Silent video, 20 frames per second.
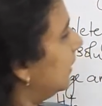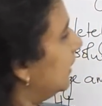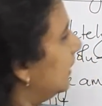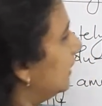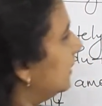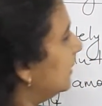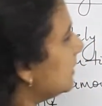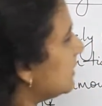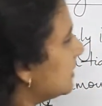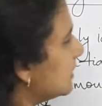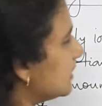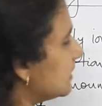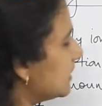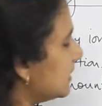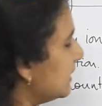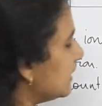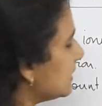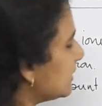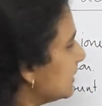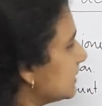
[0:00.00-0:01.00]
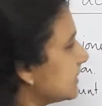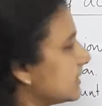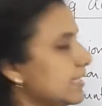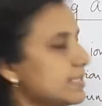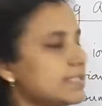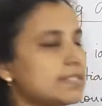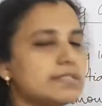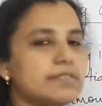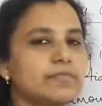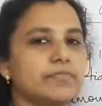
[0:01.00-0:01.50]
this is, since it
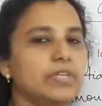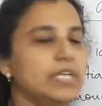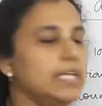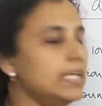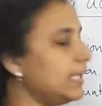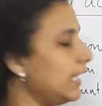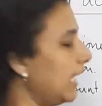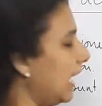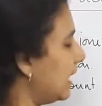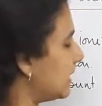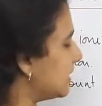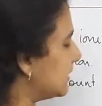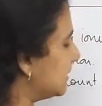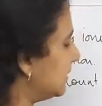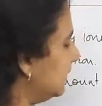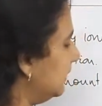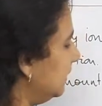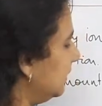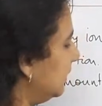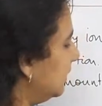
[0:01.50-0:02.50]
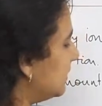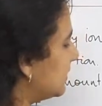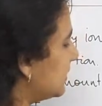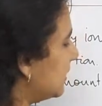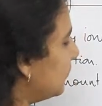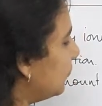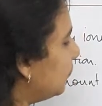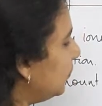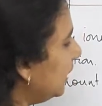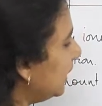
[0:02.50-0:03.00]
is a weak acid, it
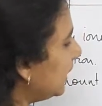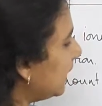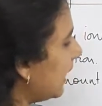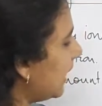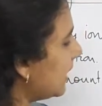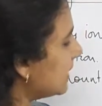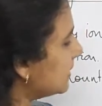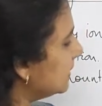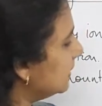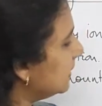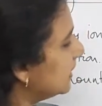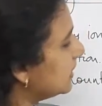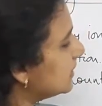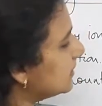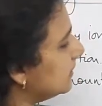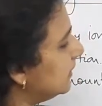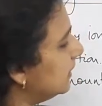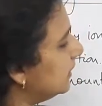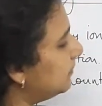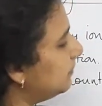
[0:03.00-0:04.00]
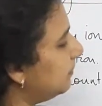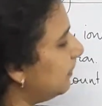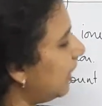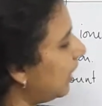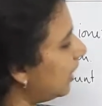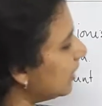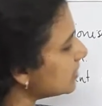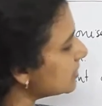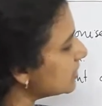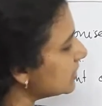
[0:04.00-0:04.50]

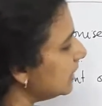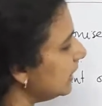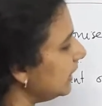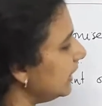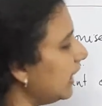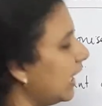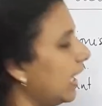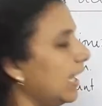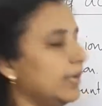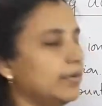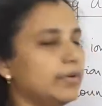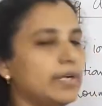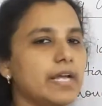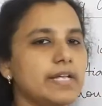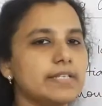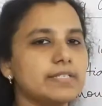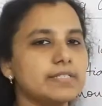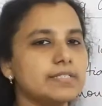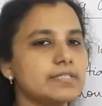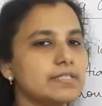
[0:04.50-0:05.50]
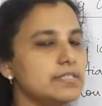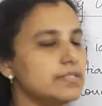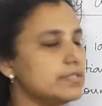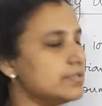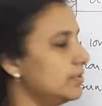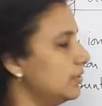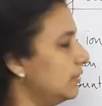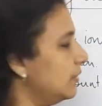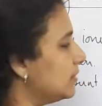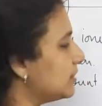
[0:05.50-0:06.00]
partially ionizes in
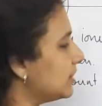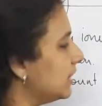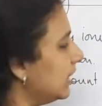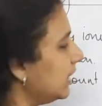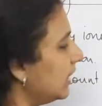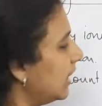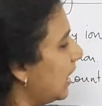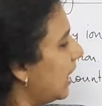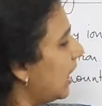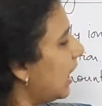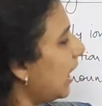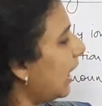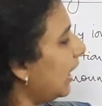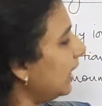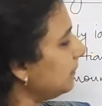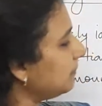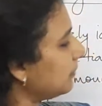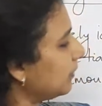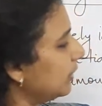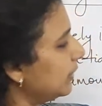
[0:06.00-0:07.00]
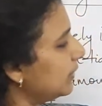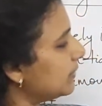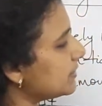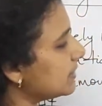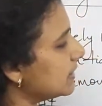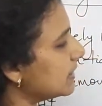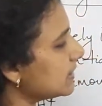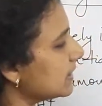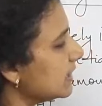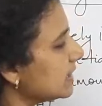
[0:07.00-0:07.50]
solution and
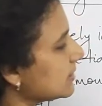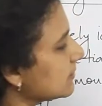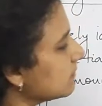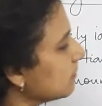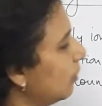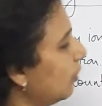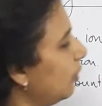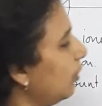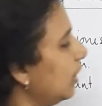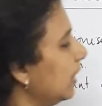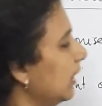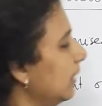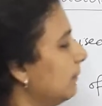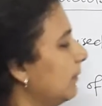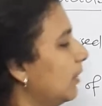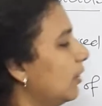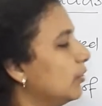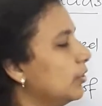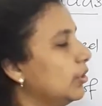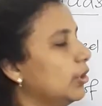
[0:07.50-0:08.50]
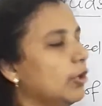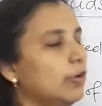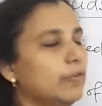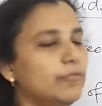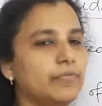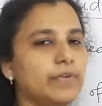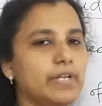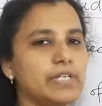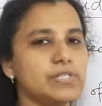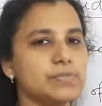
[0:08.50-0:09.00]
produces a small amount
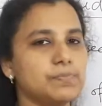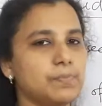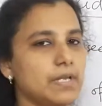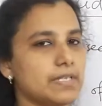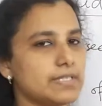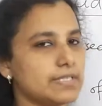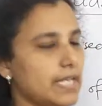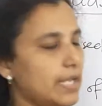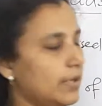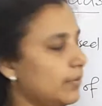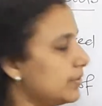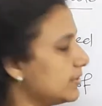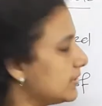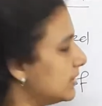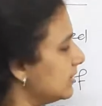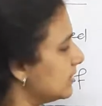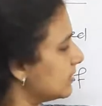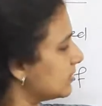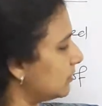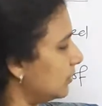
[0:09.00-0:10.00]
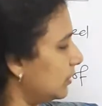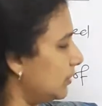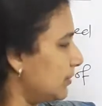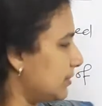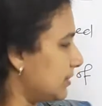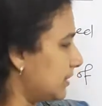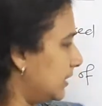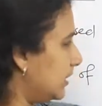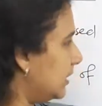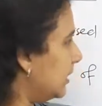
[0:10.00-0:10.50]
of H plus ions in
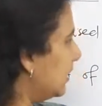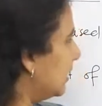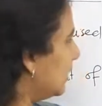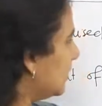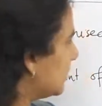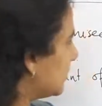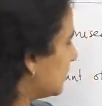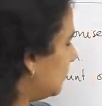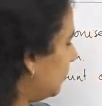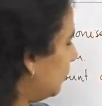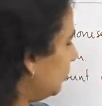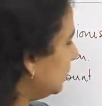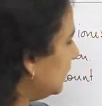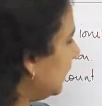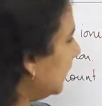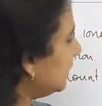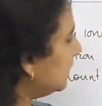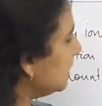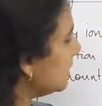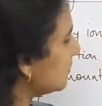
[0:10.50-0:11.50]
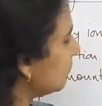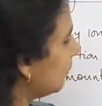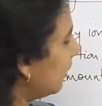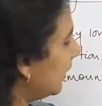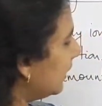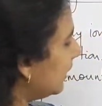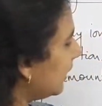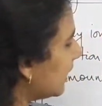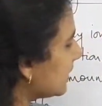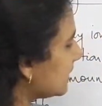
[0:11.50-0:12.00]
solution. So that is
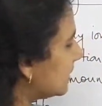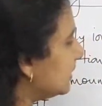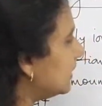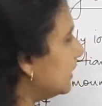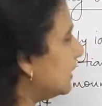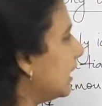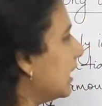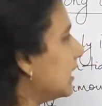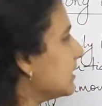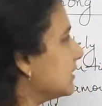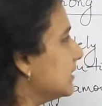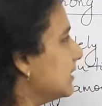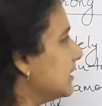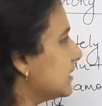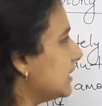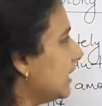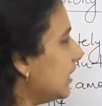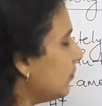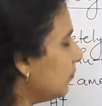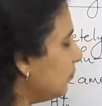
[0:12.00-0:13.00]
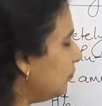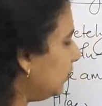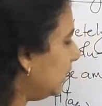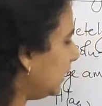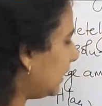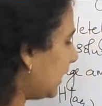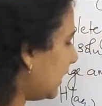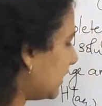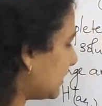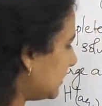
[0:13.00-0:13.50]
why acetic acid is a
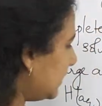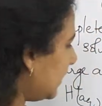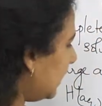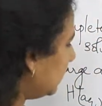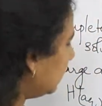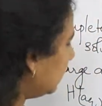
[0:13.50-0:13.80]
weak acid. And